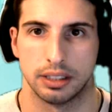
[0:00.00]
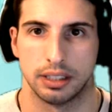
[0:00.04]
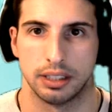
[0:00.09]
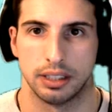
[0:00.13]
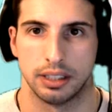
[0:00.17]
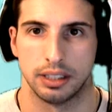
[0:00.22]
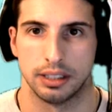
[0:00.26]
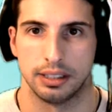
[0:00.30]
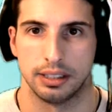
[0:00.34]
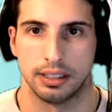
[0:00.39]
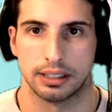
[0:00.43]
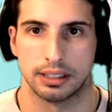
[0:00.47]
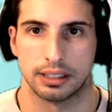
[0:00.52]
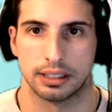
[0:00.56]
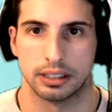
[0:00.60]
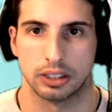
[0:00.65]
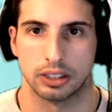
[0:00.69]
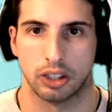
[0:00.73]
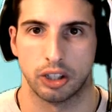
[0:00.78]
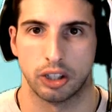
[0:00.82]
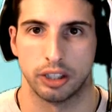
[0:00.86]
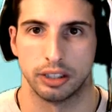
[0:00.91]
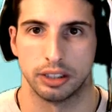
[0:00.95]
This is
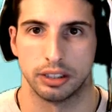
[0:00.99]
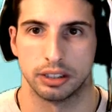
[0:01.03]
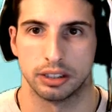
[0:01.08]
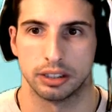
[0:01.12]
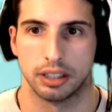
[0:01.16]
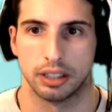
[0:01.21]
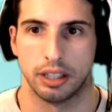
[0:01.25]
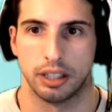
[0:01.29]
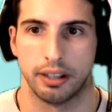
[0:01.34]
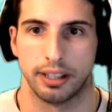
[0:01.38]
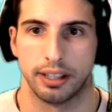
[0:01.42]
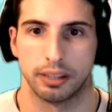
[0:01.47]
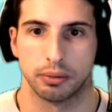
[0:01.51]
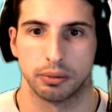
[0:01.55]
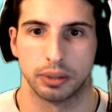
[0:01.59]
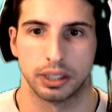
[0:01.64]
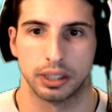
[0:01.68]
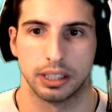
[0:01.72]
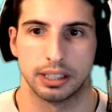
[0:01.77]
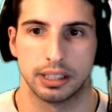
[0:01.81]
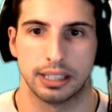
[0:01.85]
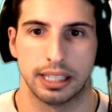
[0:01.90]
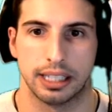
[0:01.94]
hard. Alright, we're
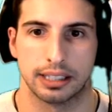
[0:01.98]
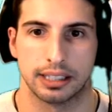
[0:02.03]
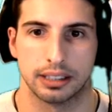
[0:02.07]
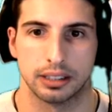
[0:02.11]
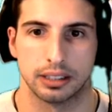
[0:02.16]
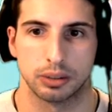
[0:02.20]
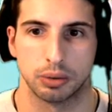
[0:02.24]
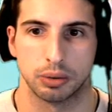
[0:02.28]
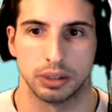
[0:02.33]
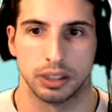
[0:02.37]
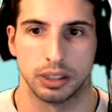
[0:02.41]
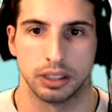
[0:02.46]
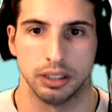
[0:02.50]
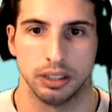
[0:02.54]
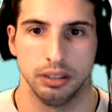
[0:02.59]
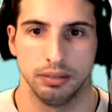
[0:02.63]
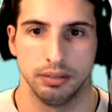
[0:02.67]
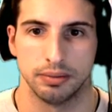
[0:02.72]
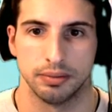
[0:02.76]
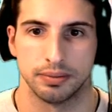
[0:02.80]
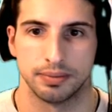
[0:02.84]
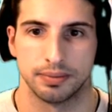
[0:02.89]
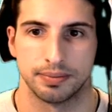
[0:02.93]
gonna attack this one here.
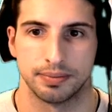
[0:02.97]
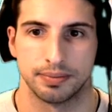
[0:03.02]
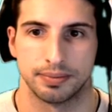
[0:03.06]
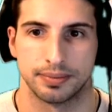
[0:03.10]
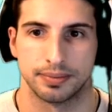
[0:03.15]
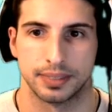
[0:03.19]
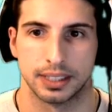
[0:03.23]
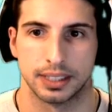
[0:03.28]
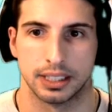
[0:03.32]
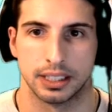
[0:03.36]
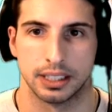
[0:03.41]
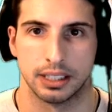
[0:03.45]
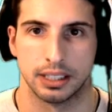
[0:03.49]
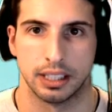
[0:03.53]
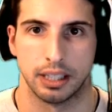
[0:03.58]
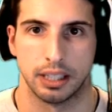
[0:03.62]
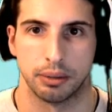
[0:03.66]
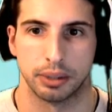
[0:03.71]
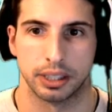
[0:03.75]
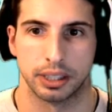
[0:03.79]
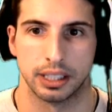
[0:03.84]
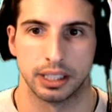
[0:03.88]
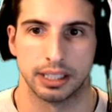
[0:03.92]
And
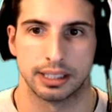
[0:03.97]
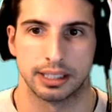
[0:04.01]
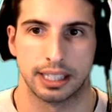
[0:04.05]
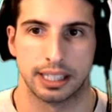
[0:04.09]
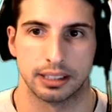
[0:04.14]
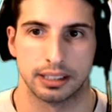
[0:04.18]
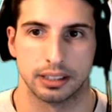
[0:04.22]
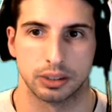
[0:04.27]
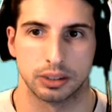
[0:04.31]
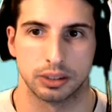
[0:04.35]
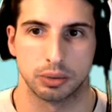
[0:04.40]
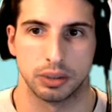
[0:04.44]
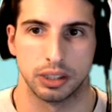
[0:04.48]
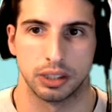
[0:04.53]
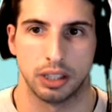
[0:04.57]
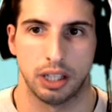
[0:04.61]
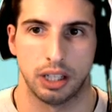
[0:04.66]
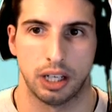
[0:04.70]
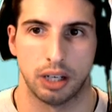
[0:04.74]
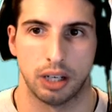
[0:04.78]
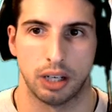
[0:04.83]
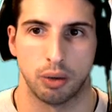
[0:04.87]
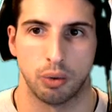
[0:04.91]
we're gonna attack this one.
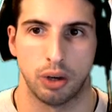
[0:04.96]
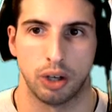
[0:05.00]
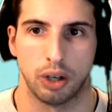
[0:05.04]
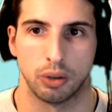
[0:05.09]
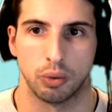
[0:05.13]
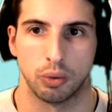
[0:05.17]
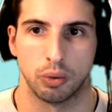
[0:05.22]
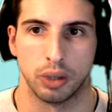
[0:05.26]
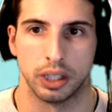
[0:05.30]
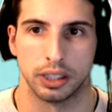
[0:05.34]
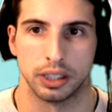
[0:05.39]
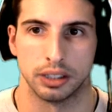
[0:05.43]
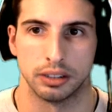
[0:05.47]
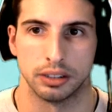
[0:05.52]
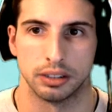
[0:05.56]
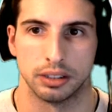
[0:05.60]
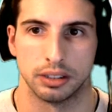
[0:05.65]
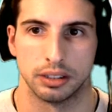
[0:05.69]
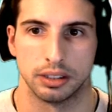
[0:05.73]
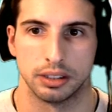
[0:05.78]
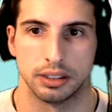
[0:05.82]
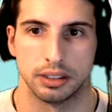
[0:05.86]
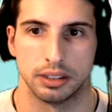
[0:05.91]
Oh, wrong one.
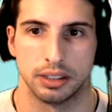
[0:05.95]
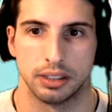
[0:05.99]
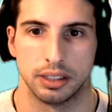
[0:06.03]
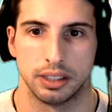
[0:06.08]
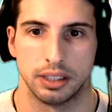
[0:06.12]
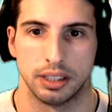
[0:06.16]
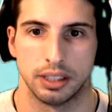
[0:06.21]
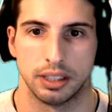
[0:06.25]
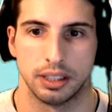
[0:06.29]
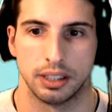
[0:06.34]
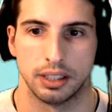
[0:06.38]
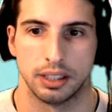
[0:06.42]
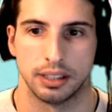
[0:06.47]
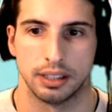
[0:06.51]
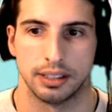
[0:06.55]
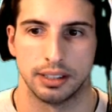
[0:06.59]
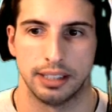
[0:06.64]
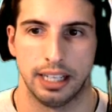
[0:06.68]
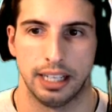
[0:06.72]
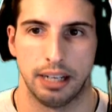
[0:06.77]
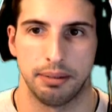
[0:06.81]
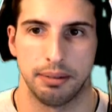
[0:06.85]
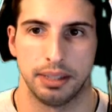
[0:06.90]

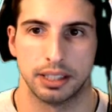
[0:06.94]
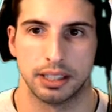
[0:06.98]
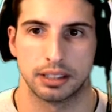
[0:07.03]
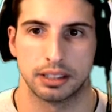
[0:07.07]
Damn it!